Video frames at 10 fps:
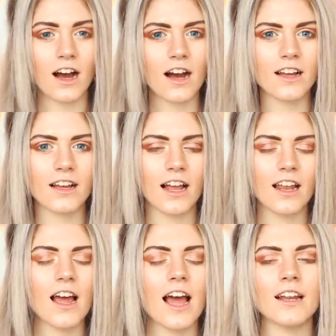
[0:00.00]
darker
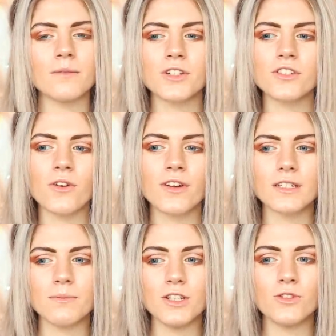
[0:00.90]
color and I'm just going
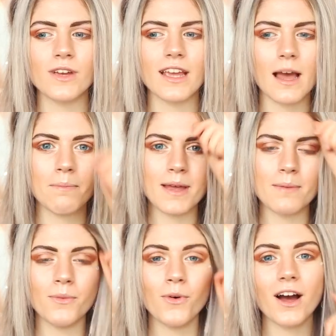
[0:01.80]
to be doing a
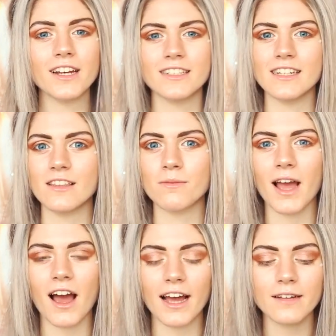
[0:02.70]
bit more underneath
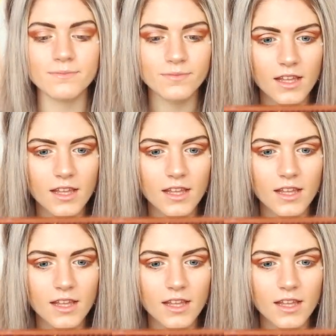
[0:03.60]
my eye